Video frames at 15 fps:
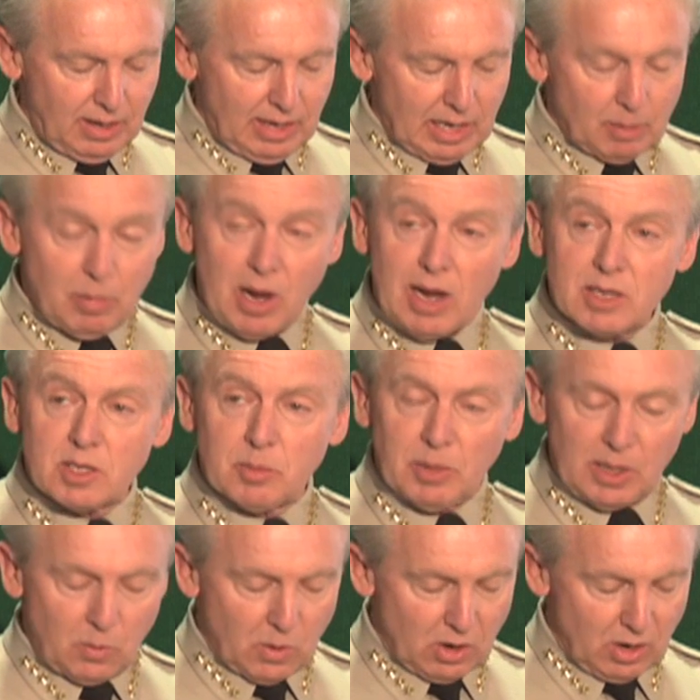and possibly
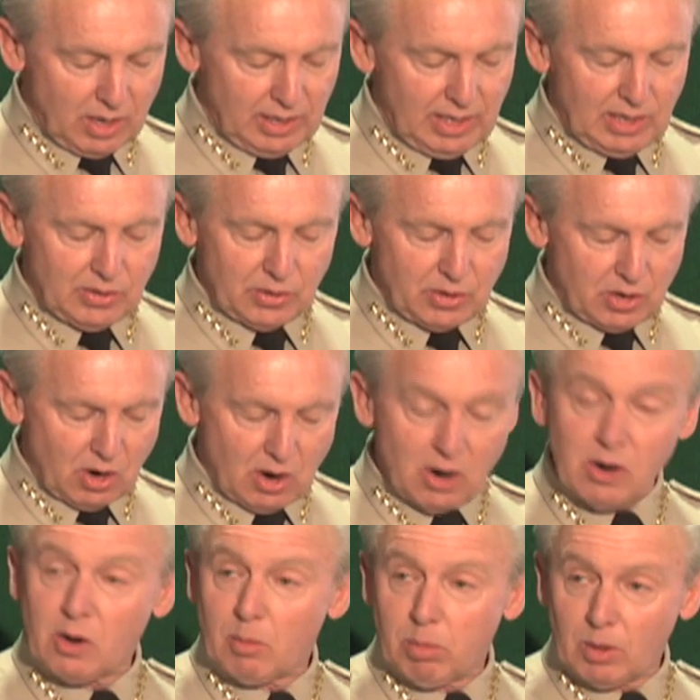wearing either
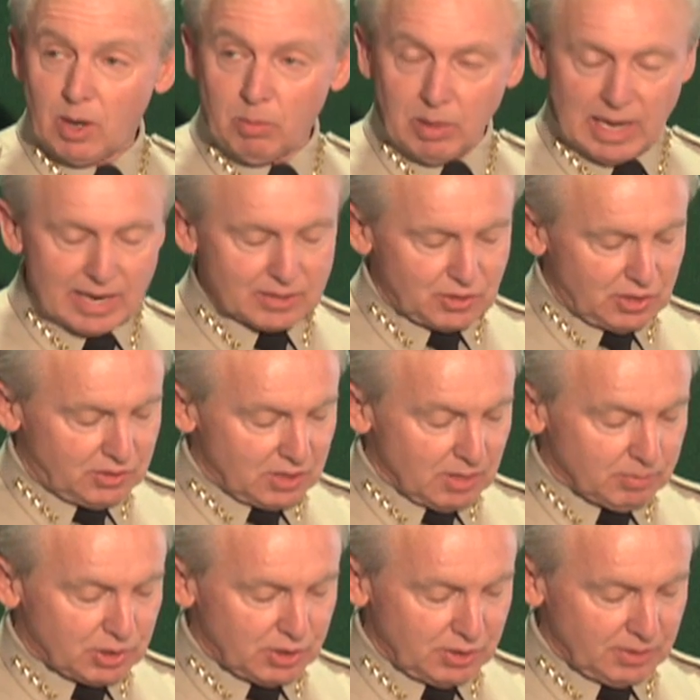dark or a black
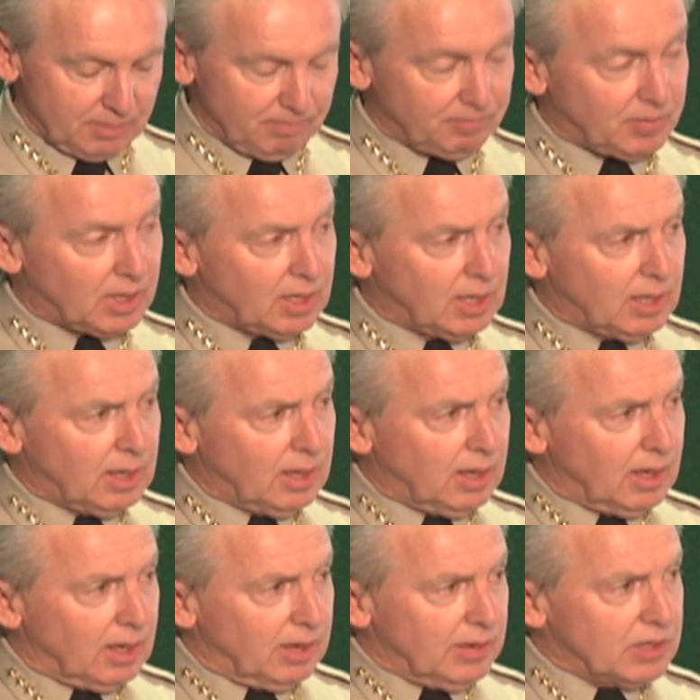jumpsuit.
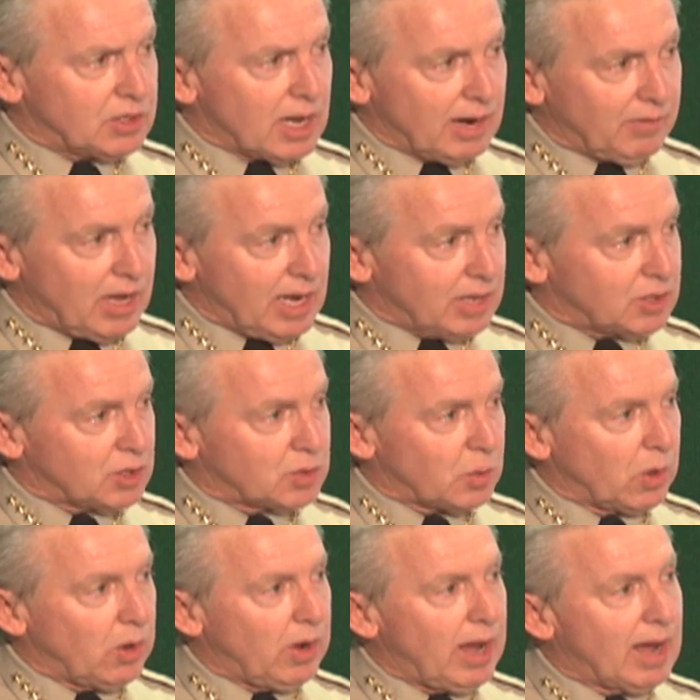These kind of cases
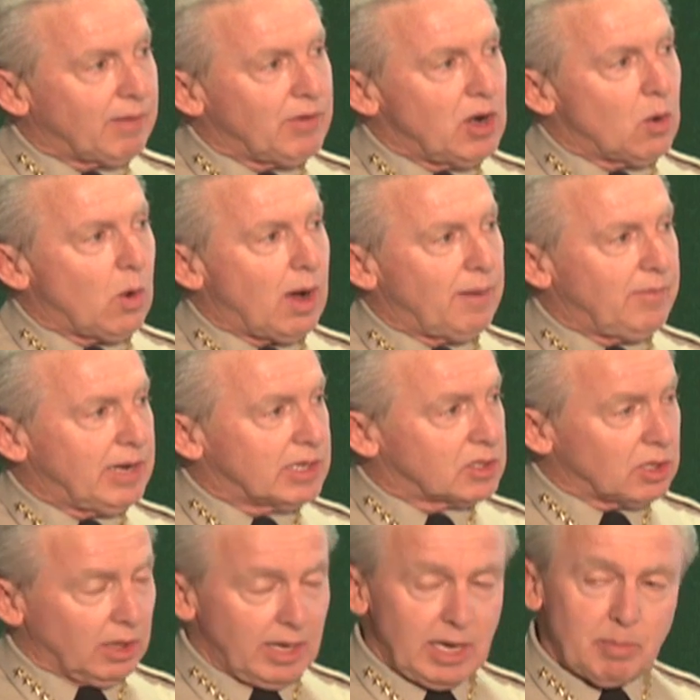where you have no
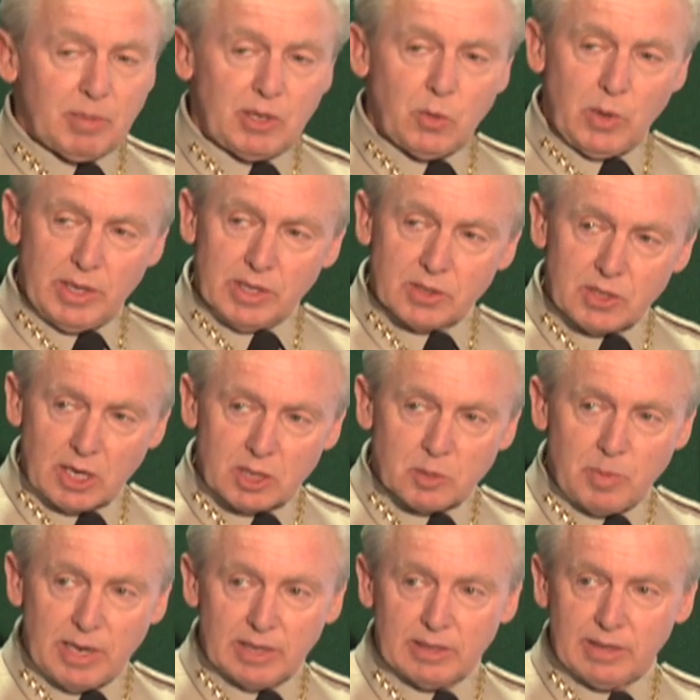obvious link between the
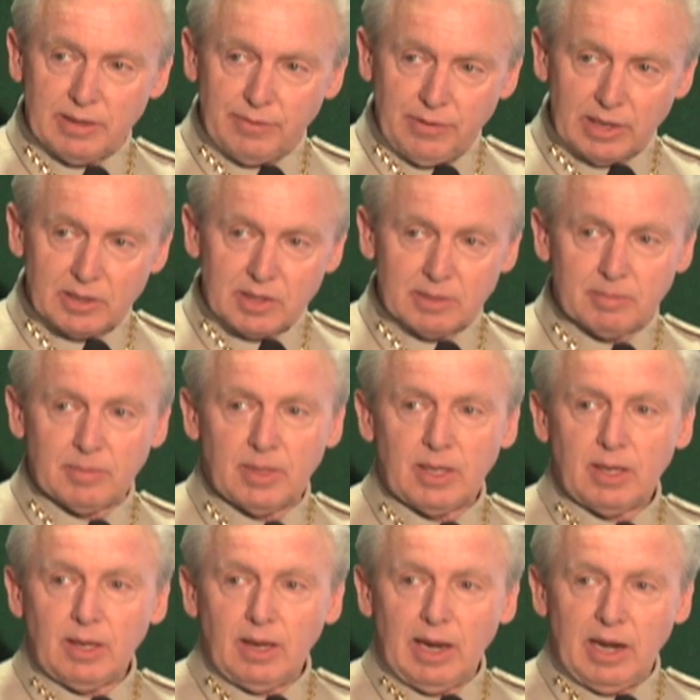suspect and the victim
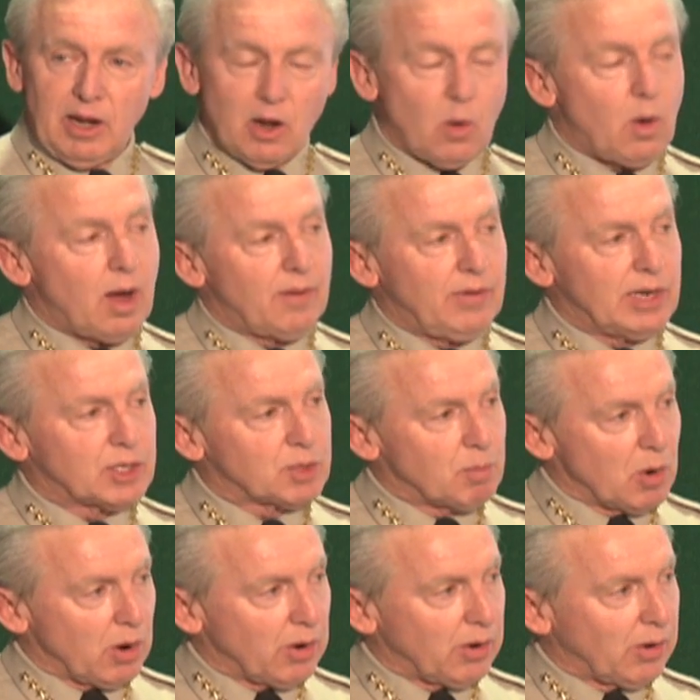and no obvious
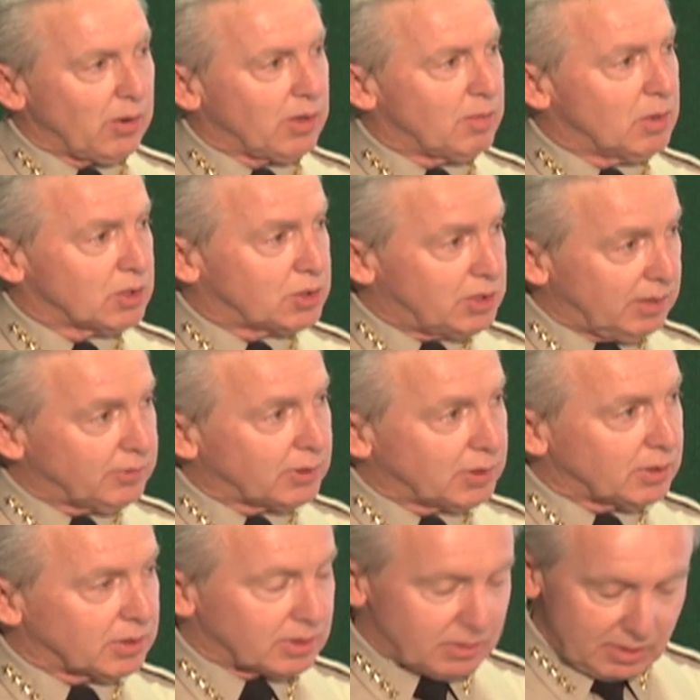murder are the most
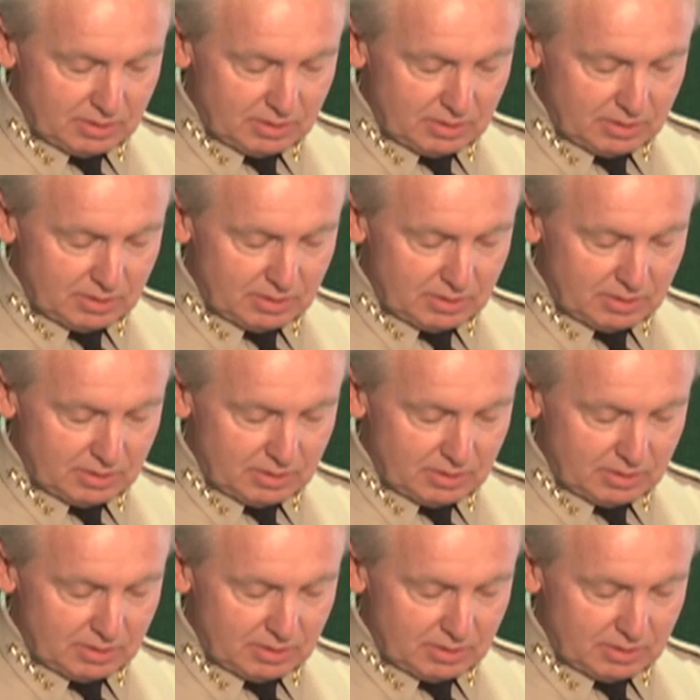difficult